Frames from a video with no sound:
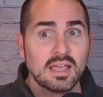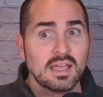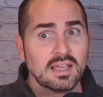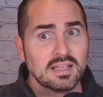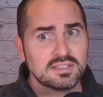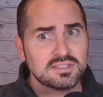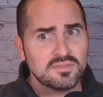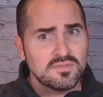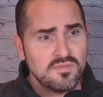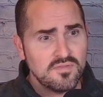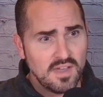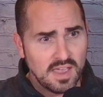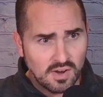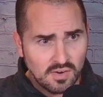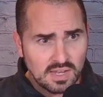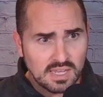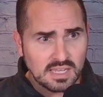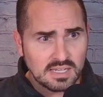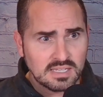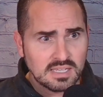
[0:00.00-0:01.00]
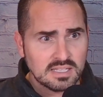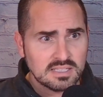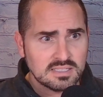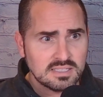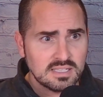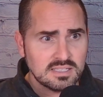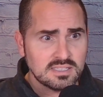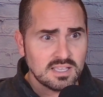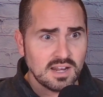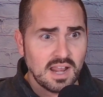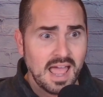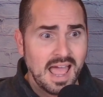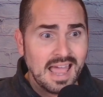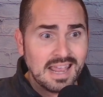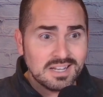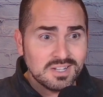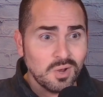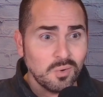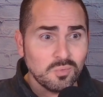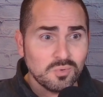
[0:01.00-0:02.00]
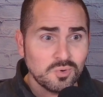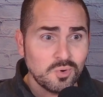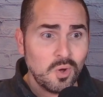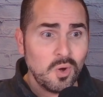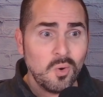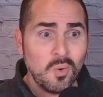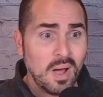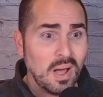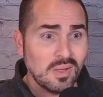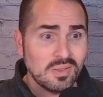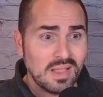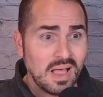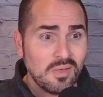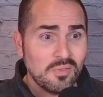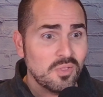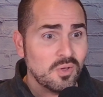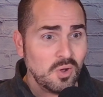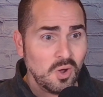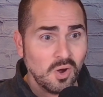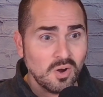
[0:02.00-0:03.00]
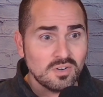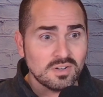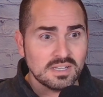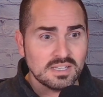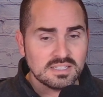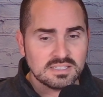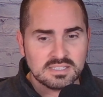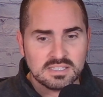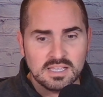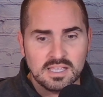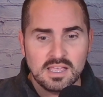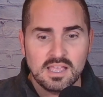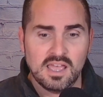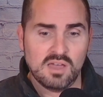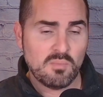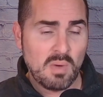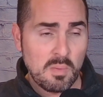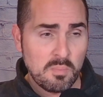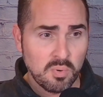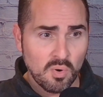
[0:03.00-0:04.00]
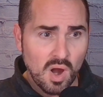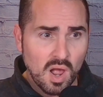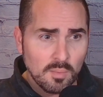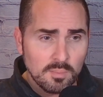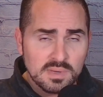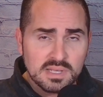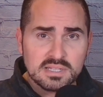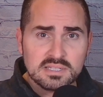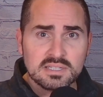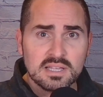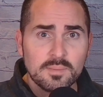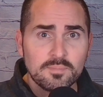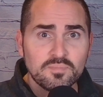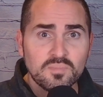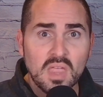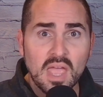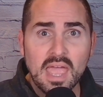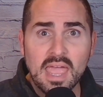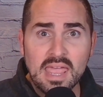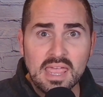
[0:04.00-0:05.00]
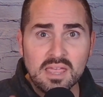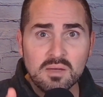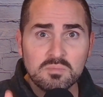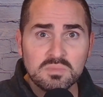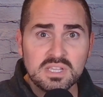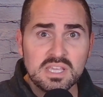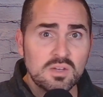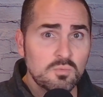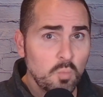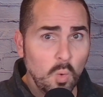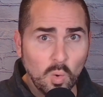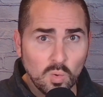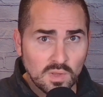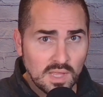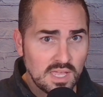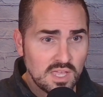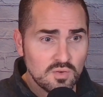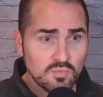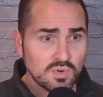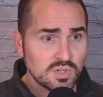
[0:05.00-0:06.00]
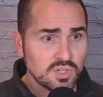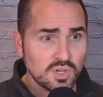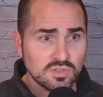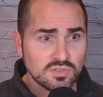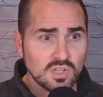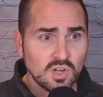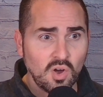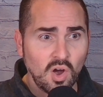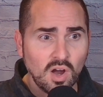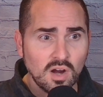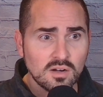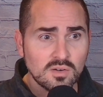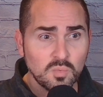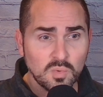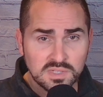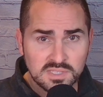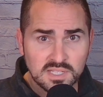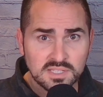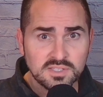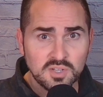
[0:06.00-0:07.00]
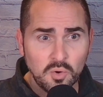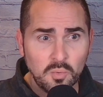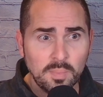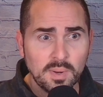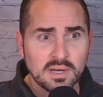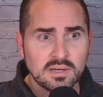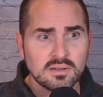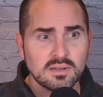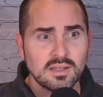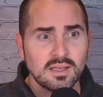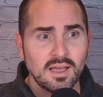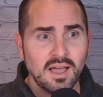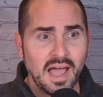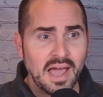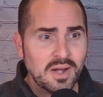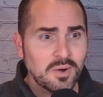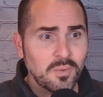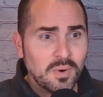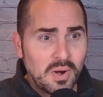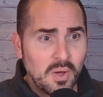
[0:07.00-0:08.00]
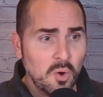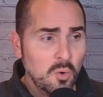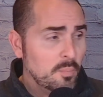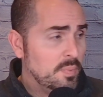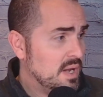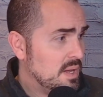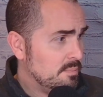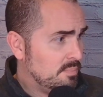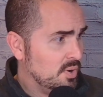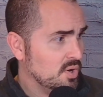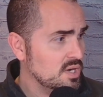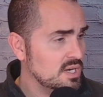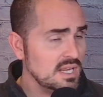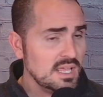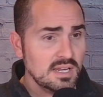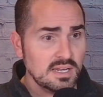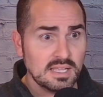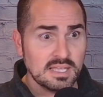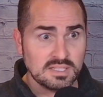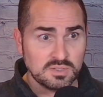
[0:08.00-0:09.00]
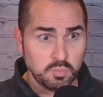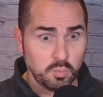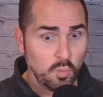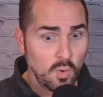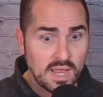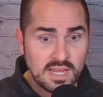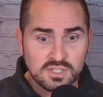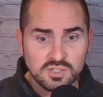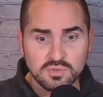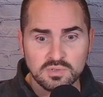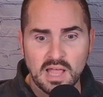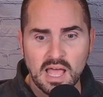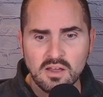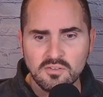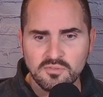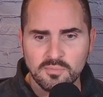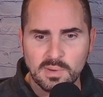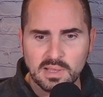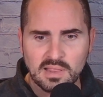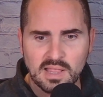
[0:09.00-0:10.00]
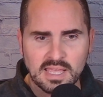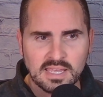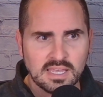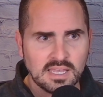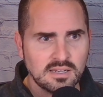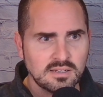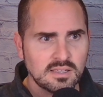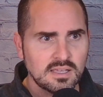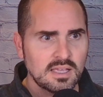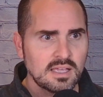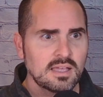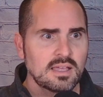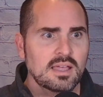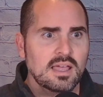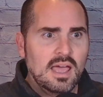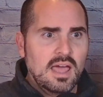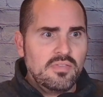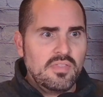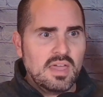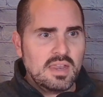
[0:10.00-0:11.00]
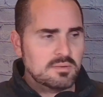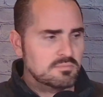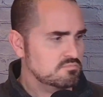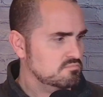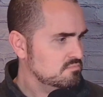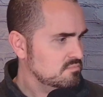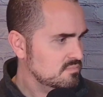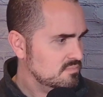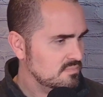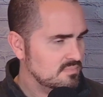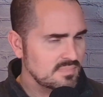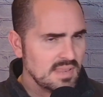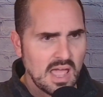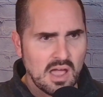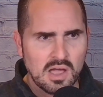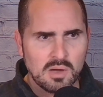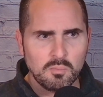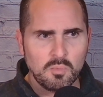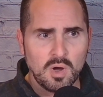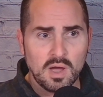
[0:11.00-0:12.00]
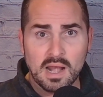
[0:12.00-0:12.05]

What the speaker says: It's very inconsistent. I don't know how loud the card is. And my problem is AMD won't let you return the card once it's open. I don't want to open it and put it in. It's way too loud for my liking. And then now I'm out